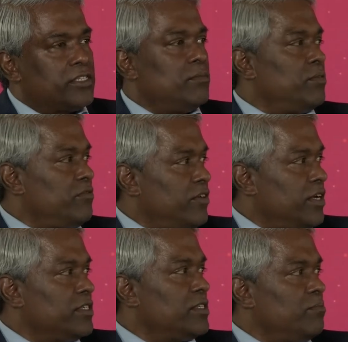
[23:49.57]

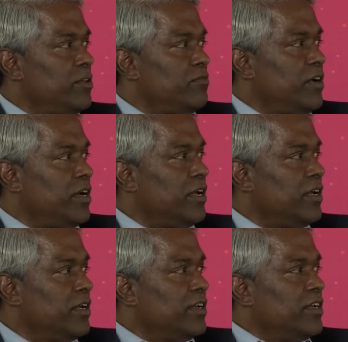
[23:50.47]

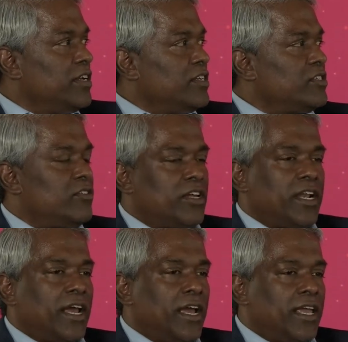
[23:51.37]
so
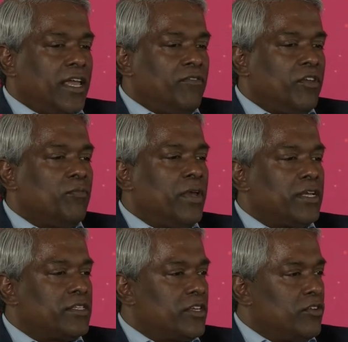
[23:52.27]
that if you
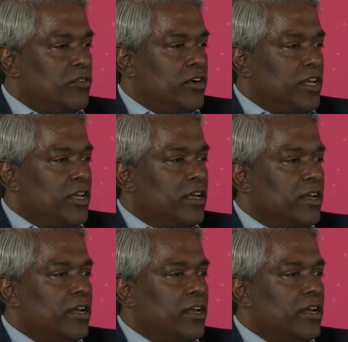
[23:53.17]
make security